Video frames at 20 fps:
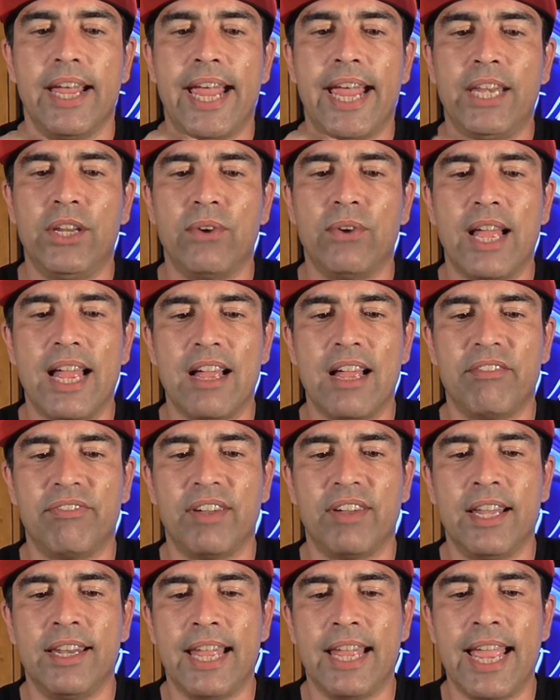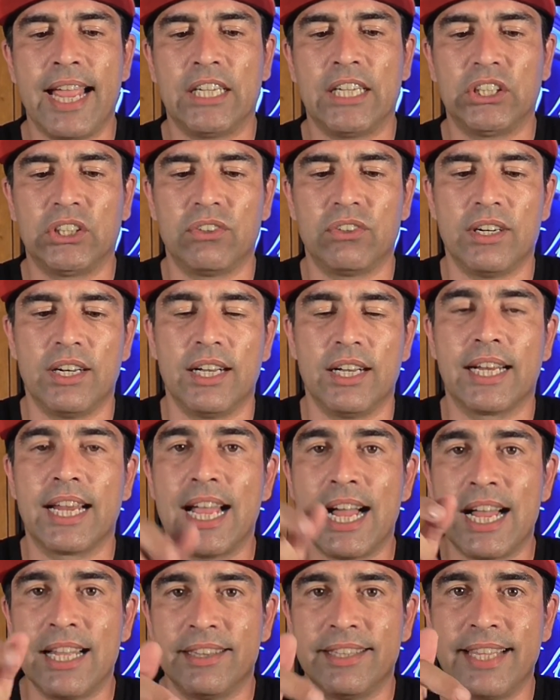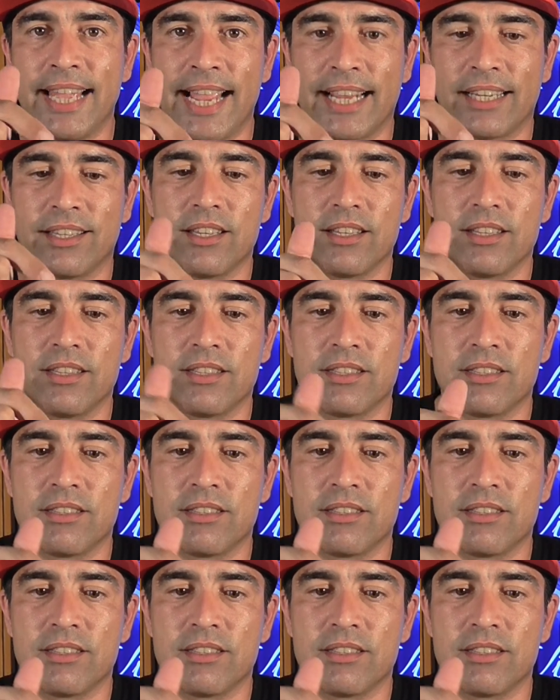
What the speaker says: and you have an extra contact